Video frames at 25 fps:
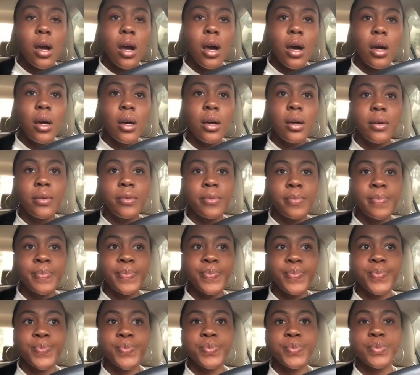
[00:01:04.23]

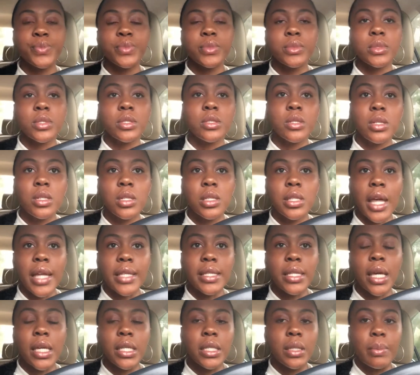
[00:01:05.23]
Um,
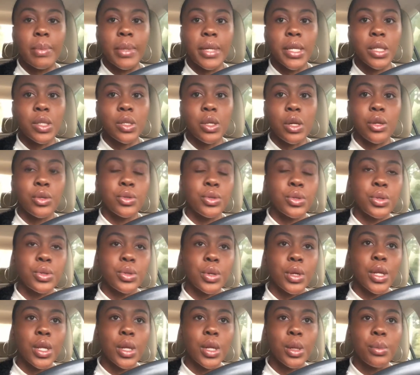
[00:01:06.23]
that's like the biggest grocery
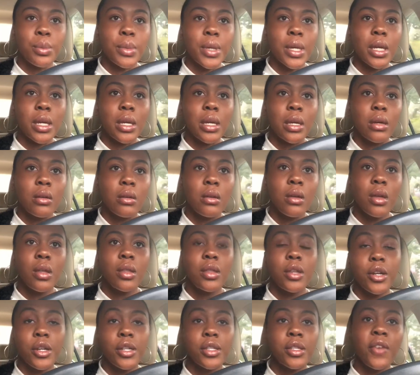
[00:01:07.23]
store near me.
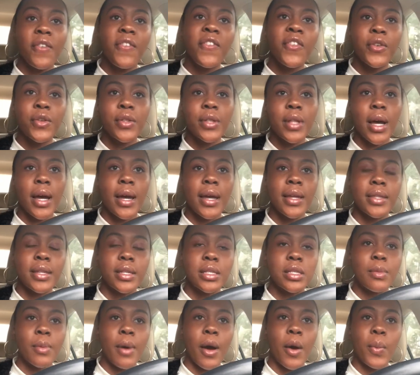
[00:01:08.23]
There is a Food Lion
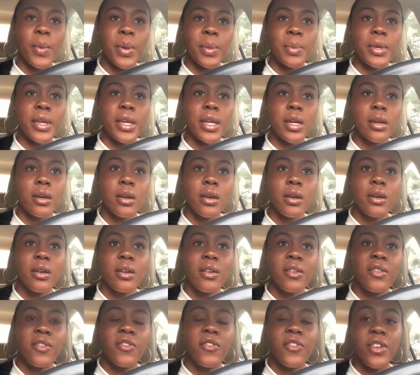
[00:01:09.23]
that's about maybe
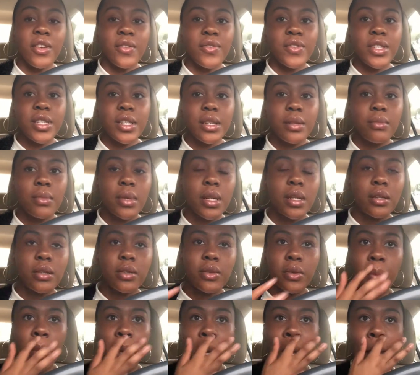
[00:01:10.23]
15 minutes
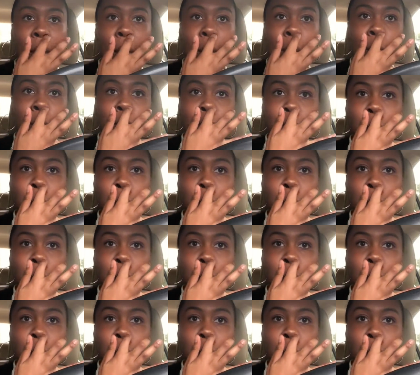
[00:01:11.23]
from my house,